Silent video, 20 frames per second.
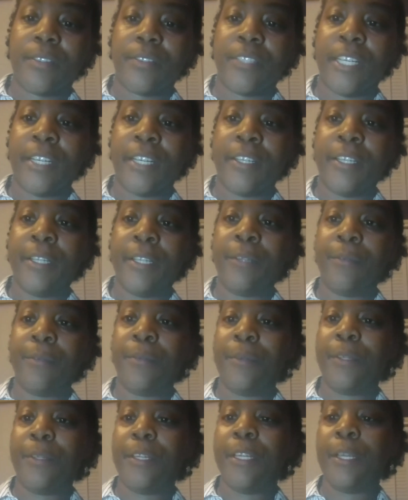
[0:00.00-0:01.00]
That
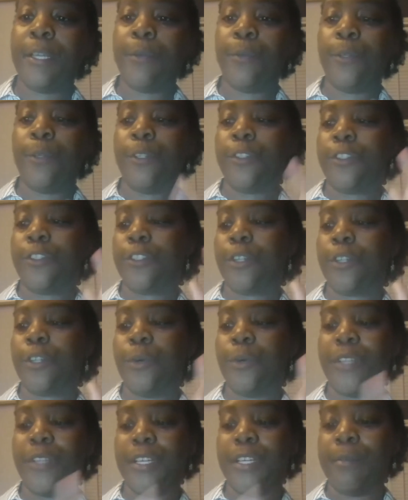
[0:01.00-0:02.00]
it would
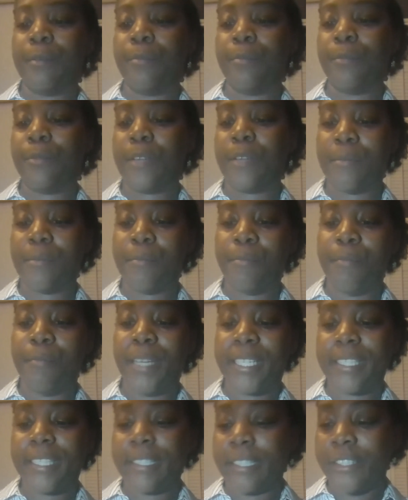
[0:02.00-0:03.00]
show them
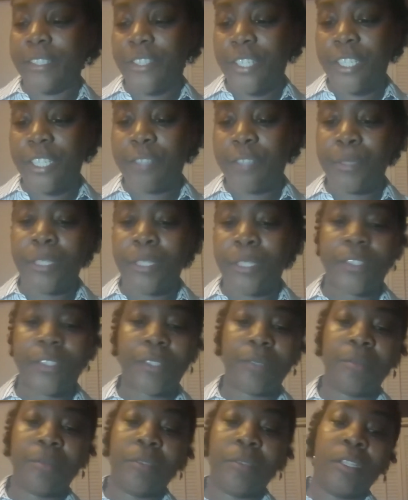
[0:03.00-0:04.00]
making
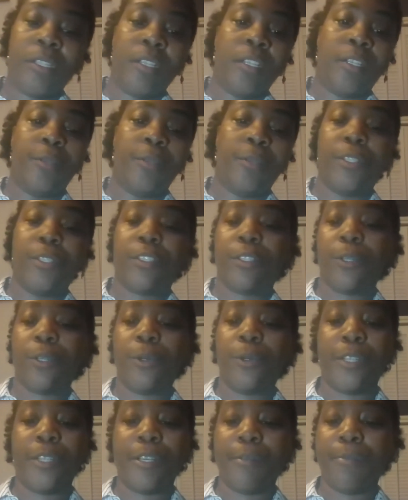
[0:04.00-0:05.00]
achievements. It would
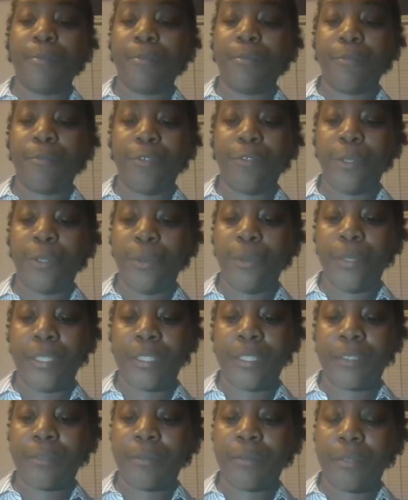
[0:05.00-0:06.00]
show them
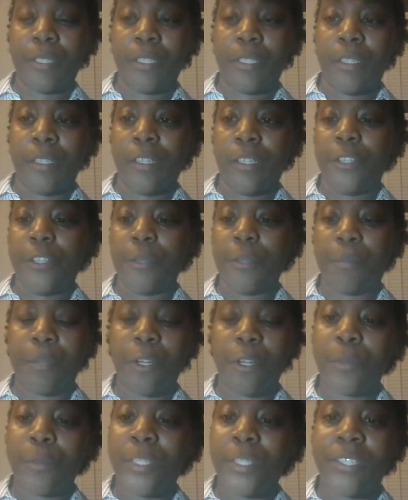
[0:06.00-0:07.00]
doing
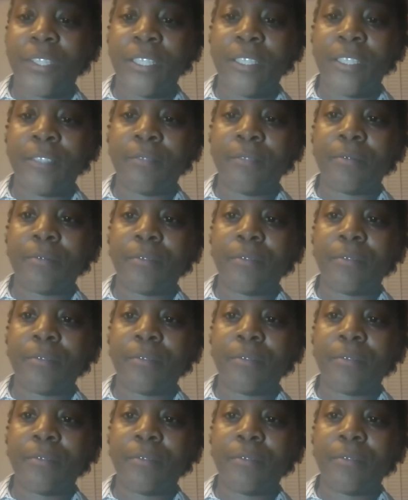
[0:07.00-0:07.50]
diplomacy,